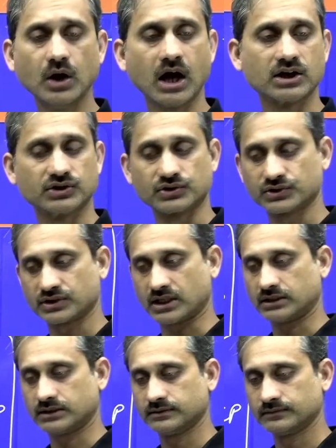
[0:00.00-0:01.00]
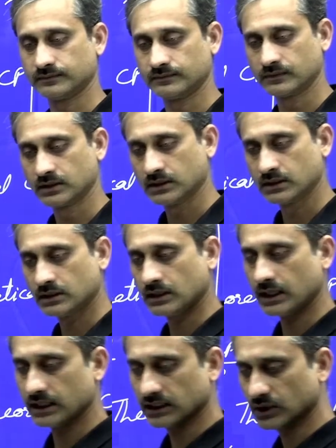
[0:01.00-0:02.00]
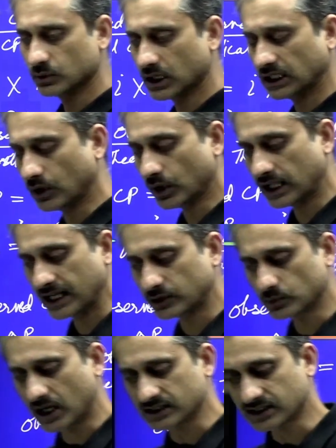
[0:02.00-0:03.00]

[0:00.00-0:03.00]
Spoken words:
understand. Anything you would like to ask